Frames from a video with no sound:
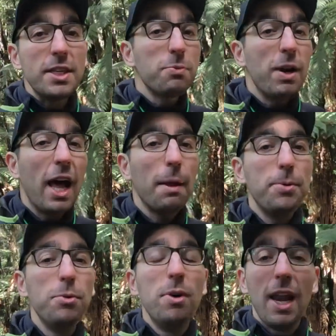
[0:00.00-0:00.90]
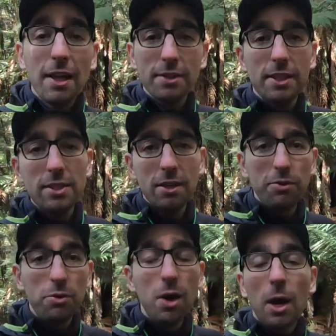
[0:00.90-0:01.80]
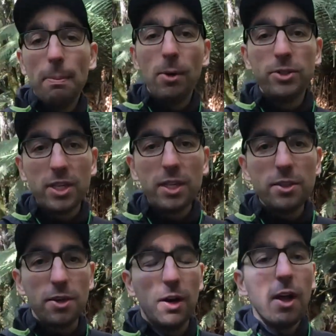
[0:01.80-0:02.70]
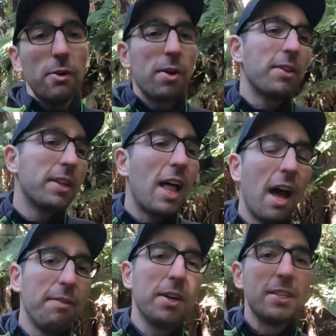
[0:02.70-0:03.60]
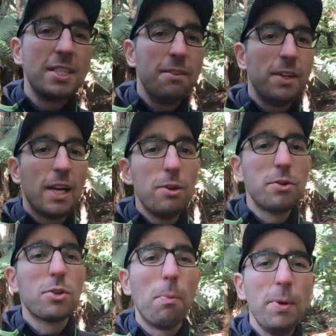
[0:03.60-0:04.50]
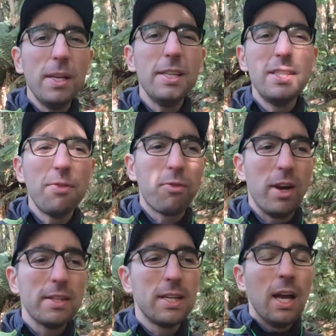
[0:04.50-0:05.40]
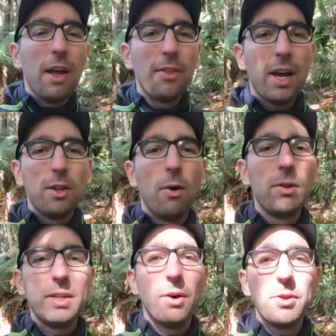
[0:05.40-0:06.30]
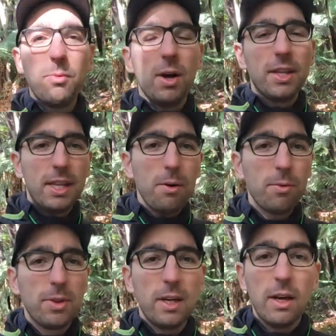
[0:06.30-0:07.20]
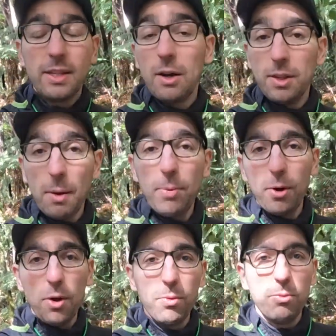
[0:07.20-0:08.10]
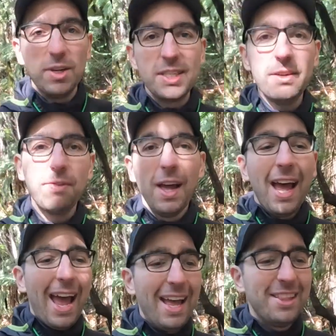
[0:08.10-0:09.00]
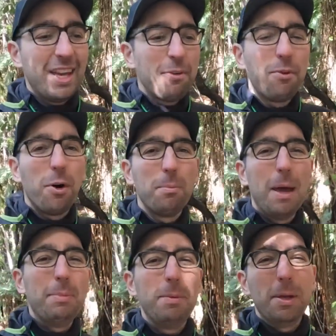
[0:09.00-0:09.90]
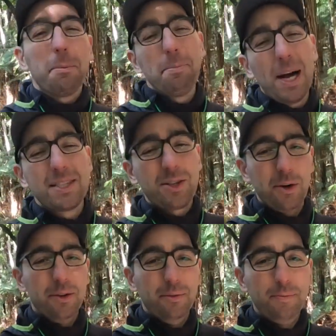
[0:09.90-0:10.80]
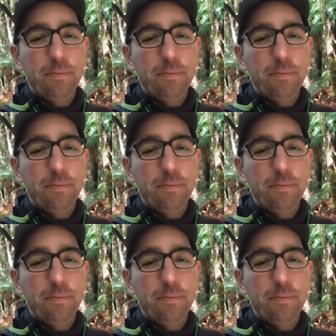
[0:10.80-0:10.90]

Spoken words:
This will help you land an interview much easier rather than having a CV that looks completely different than all the other one that an employer will receive and therefore maybe being passed on.